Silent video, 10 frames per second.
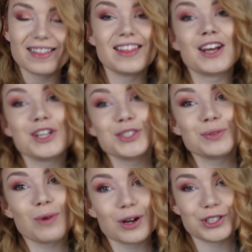Then I
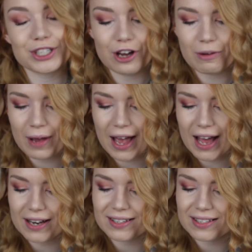swatched it on my
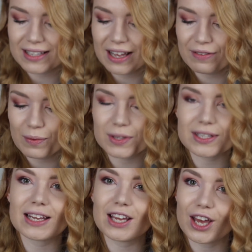hand to see if it
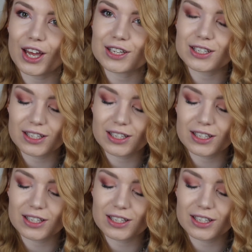was any good,